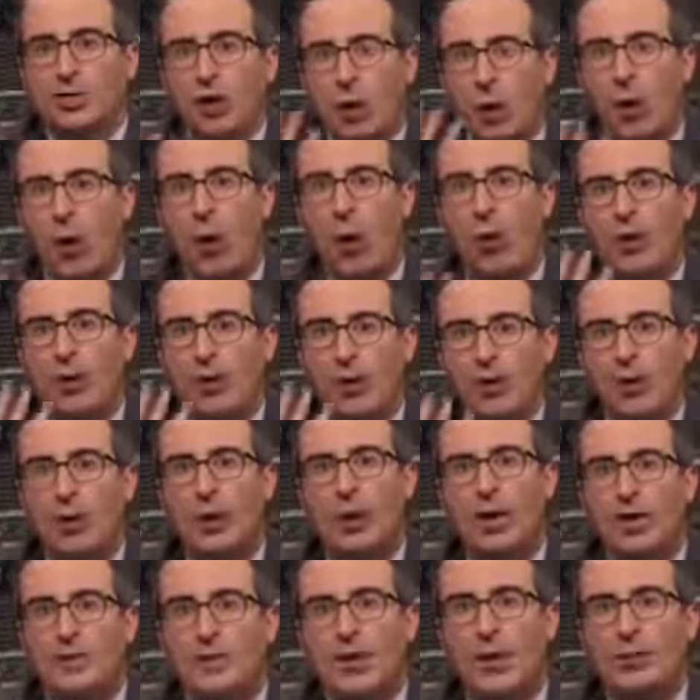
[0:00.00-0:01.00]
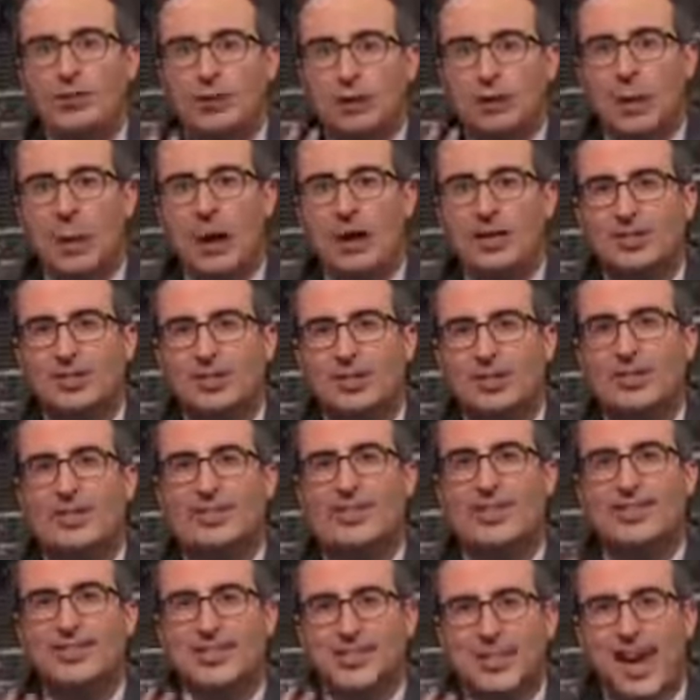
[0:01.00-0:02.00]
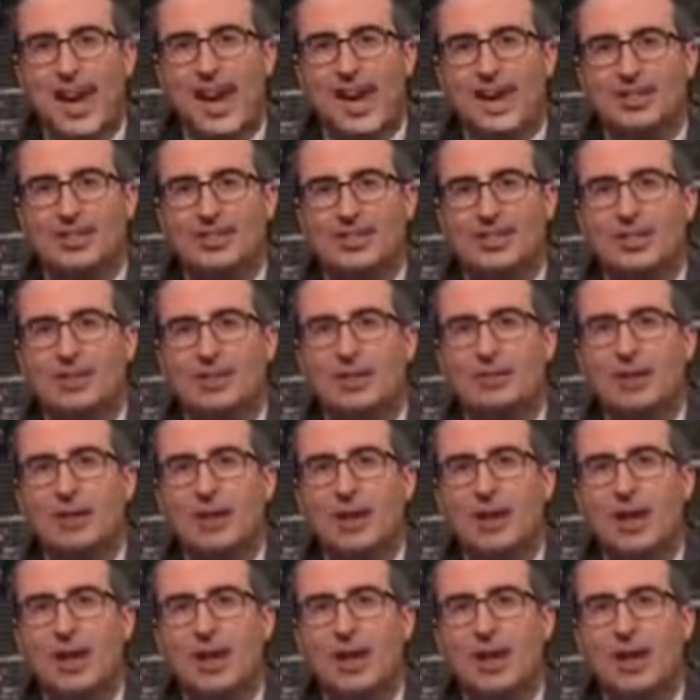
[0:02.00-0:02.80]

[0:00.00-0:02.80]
to all 3 of those questions is yes,